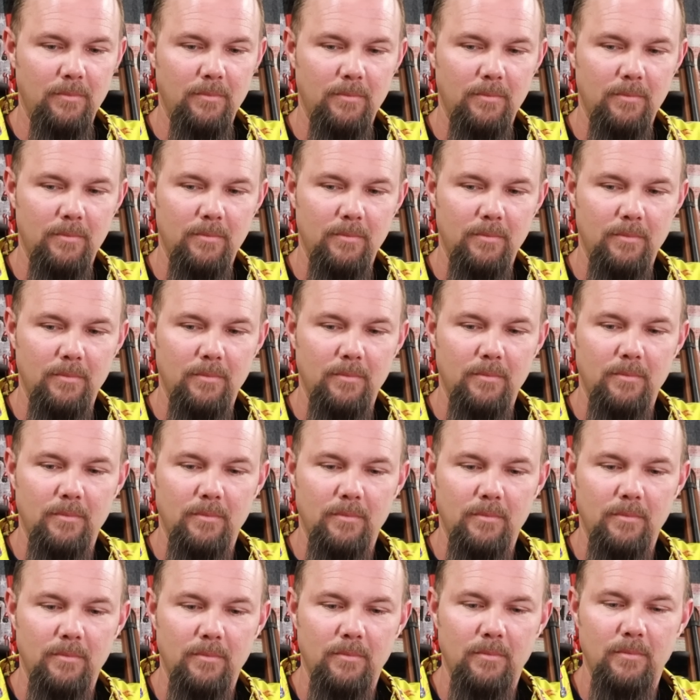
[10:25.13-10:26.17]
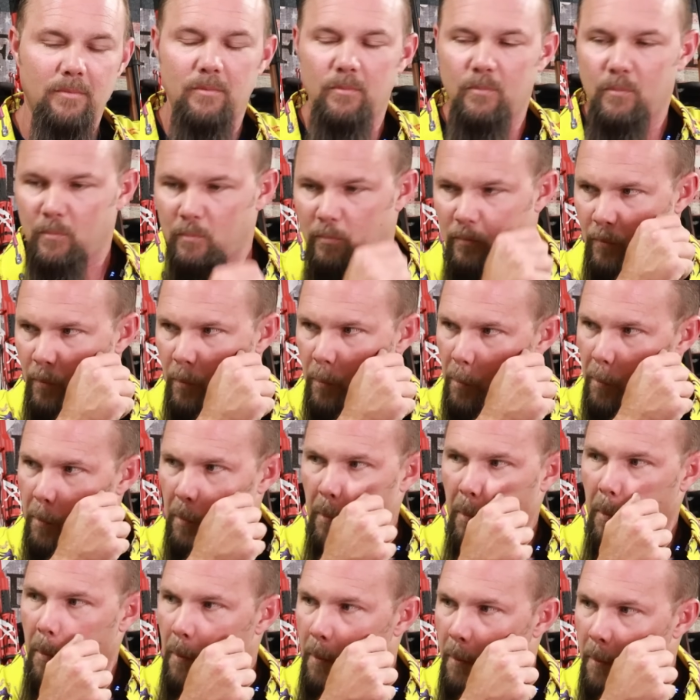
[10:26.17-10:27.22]

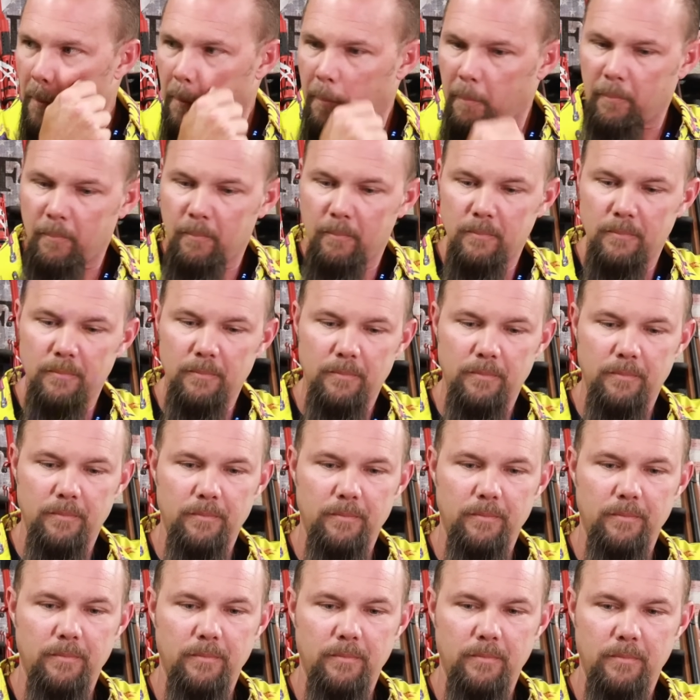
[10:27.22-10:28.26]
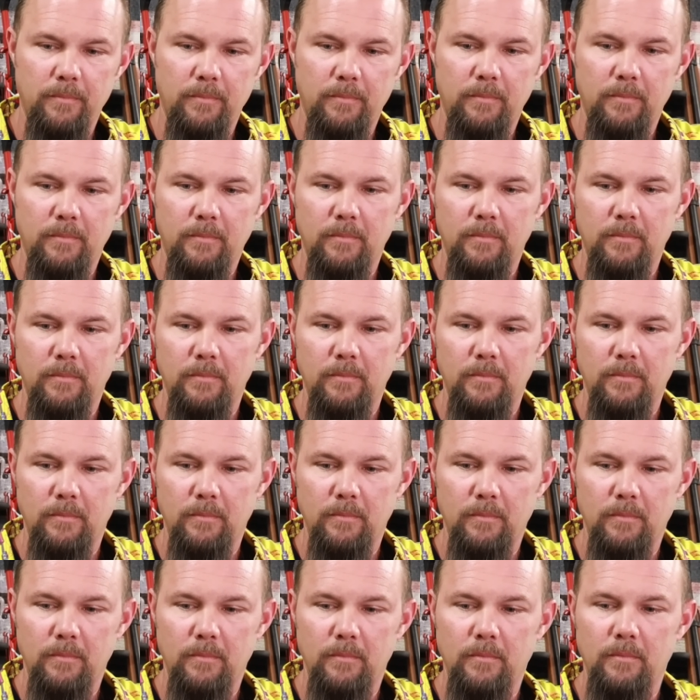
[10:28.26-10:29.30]

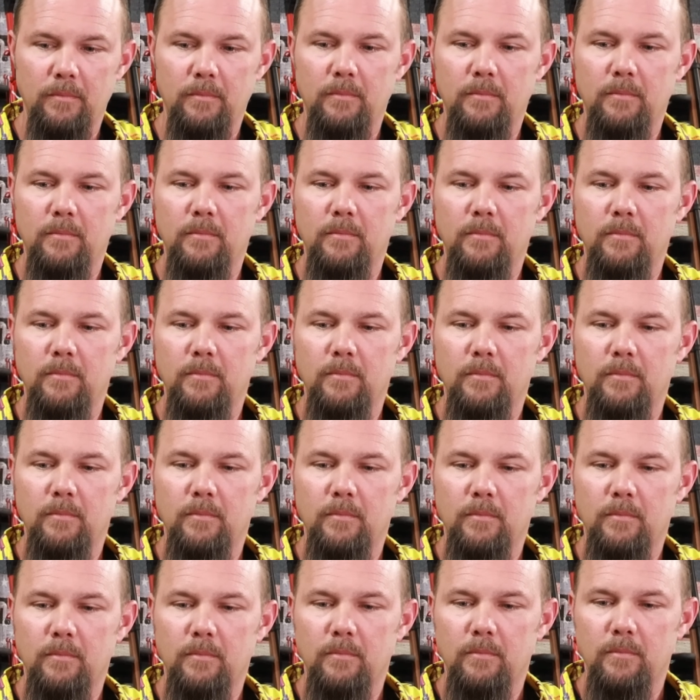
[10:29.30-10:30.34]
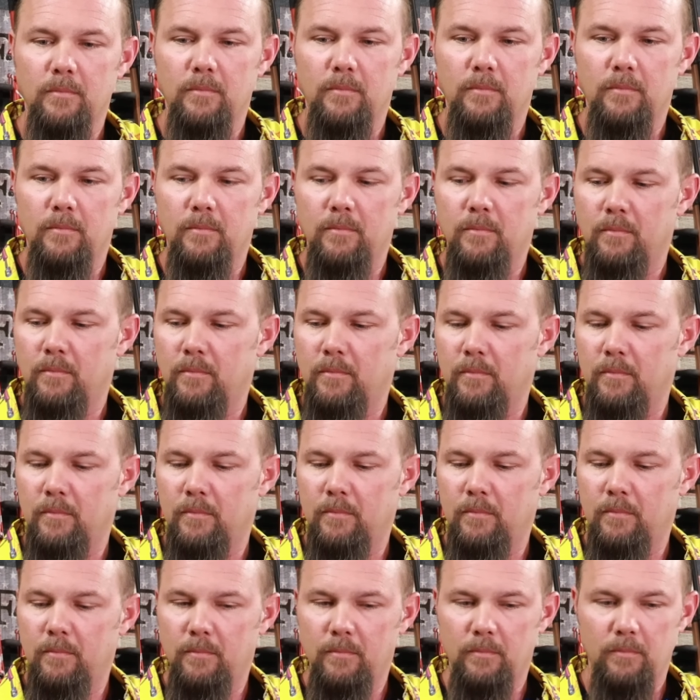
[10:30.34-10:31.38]

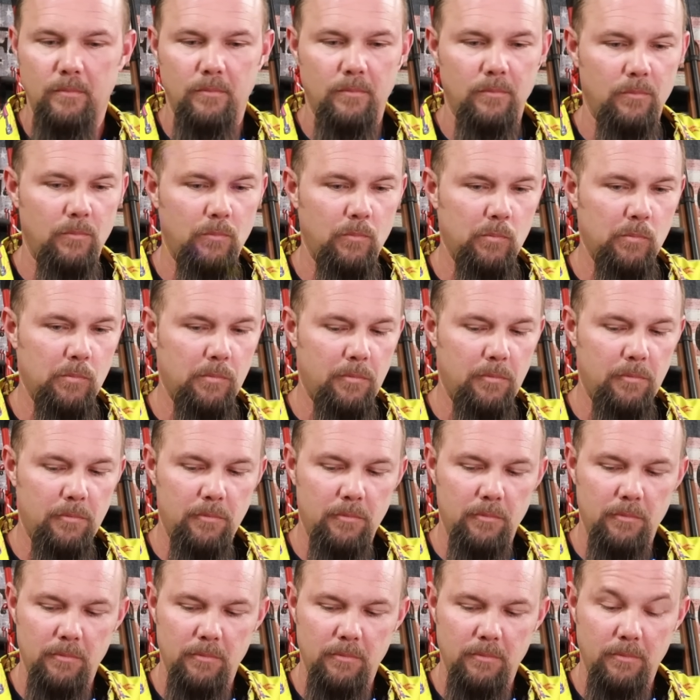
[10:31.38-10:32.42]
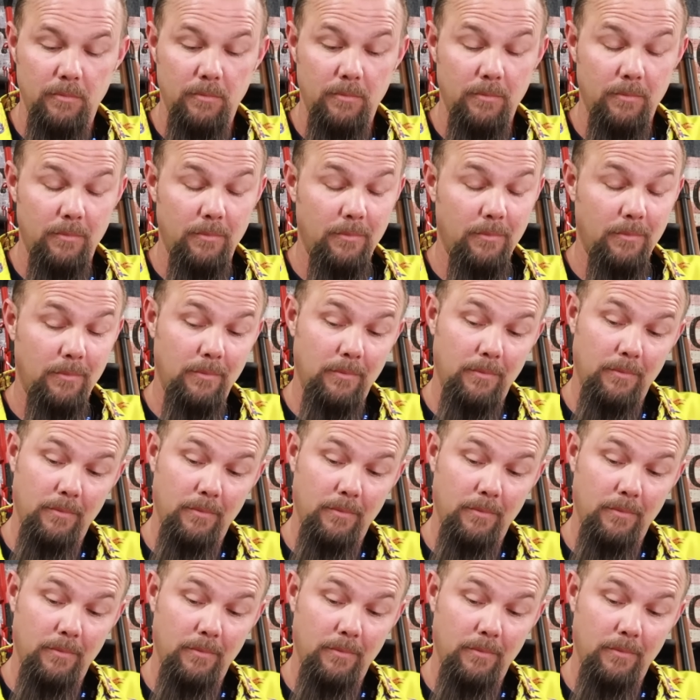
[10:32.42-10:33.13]
The person shown says nothing.